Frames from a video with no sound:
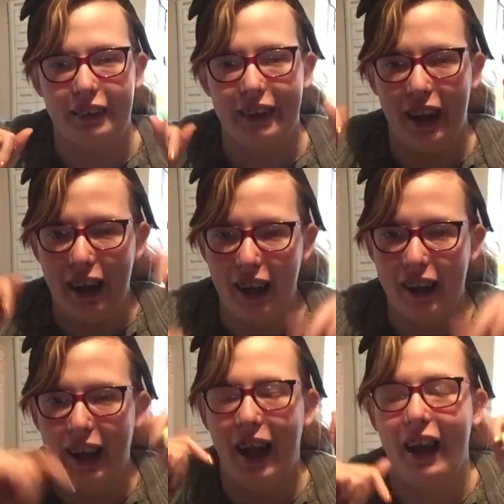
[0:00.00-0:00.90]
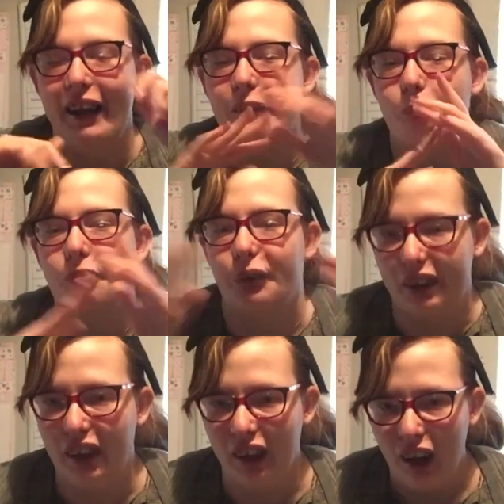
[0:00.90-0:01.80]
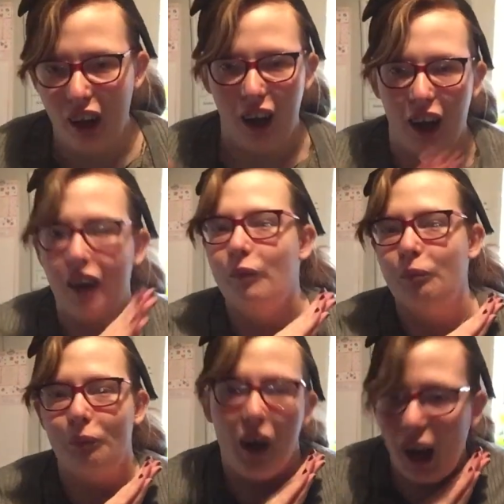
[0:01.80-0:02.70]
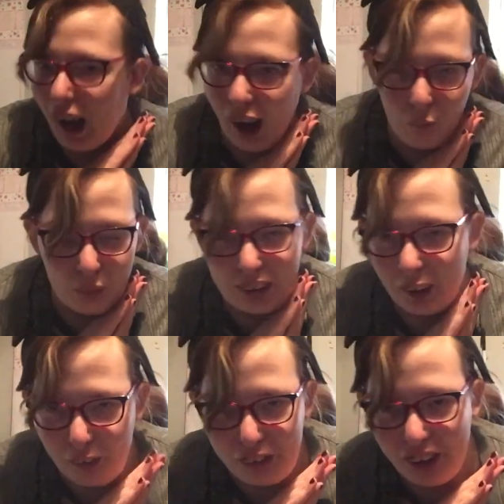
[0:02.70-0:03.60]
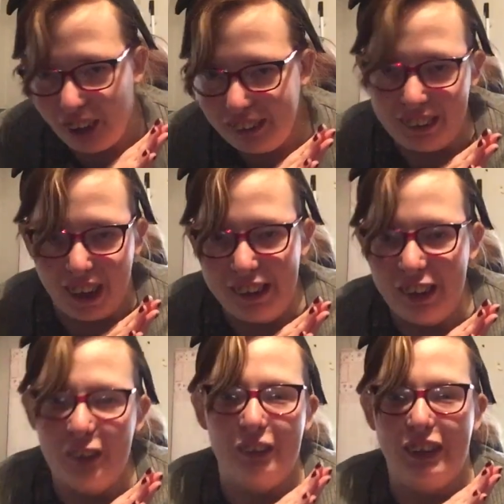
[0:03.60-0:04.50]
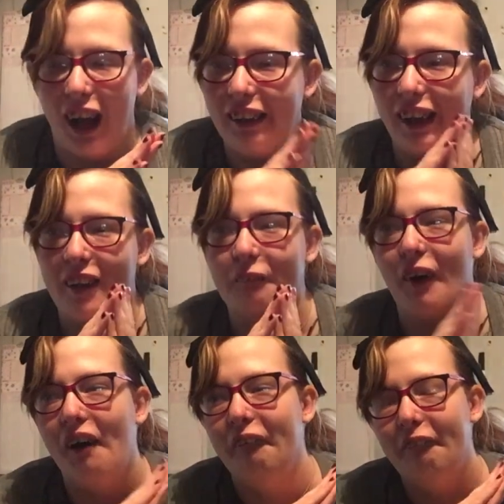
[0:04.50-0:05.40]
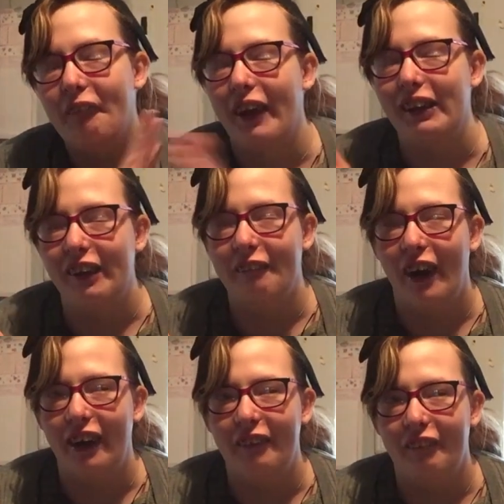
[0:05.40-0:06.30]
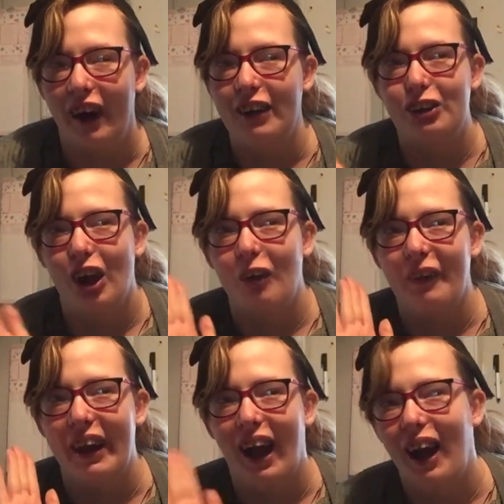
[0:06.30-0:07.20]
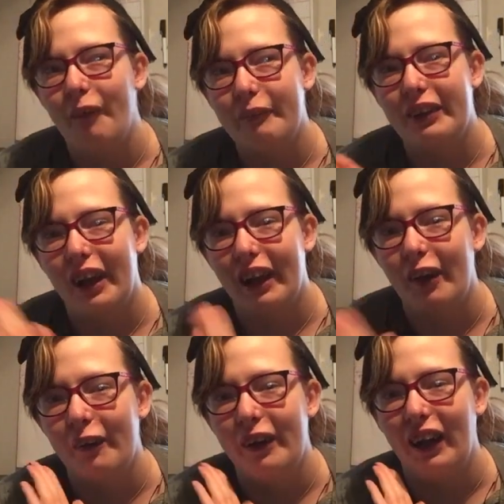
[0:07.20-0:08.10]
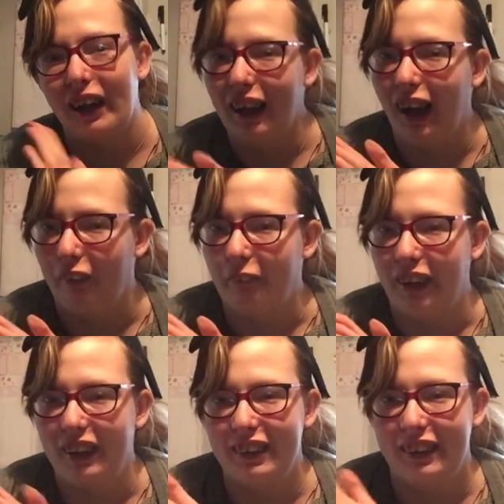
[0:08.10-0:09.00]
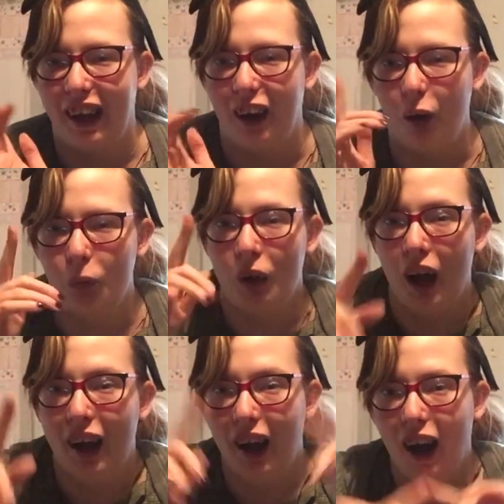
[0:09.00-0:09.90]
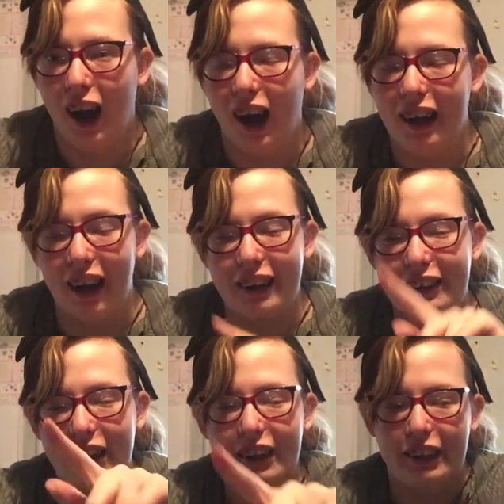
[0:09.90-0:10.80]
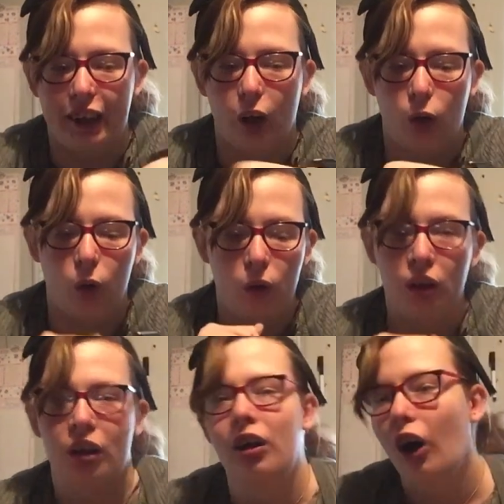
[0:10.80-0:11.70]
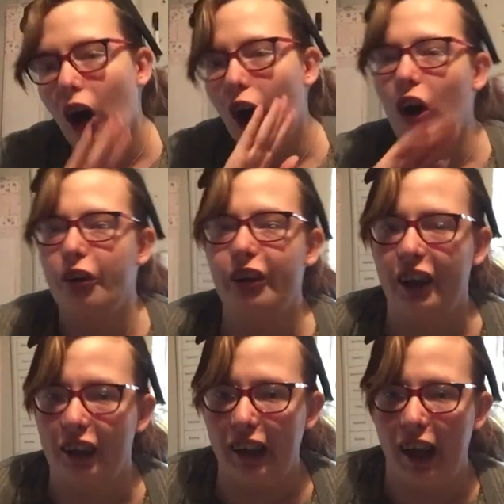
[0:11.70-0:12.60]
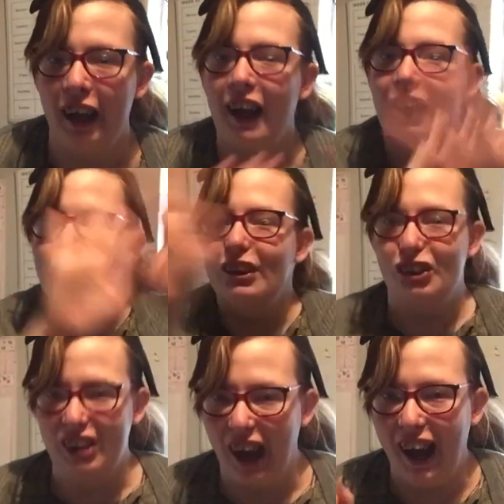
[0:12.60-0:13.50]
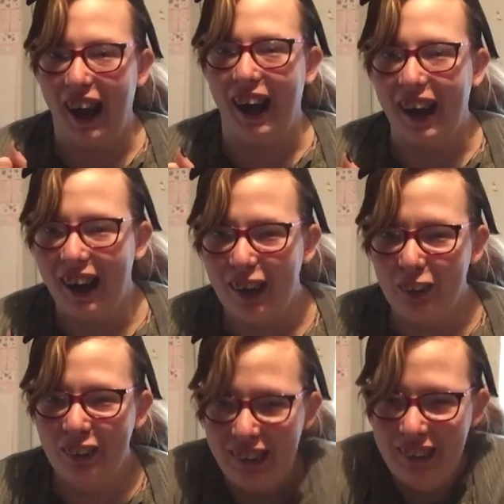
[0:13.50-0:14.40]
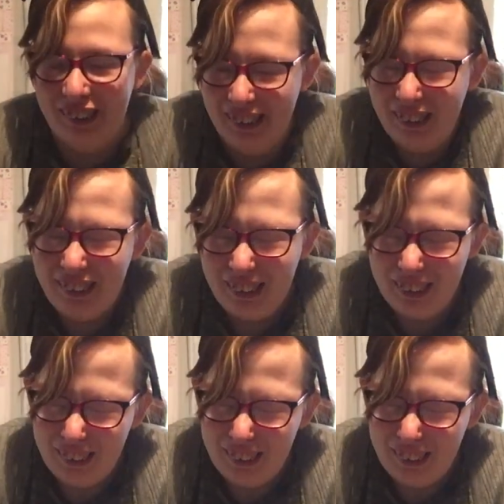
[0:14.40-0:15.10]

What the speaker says: this in. It is great. I'm still shocked that you've done it, but thank you very much. We absolutely love it. So holla to you. Or should I say ciao?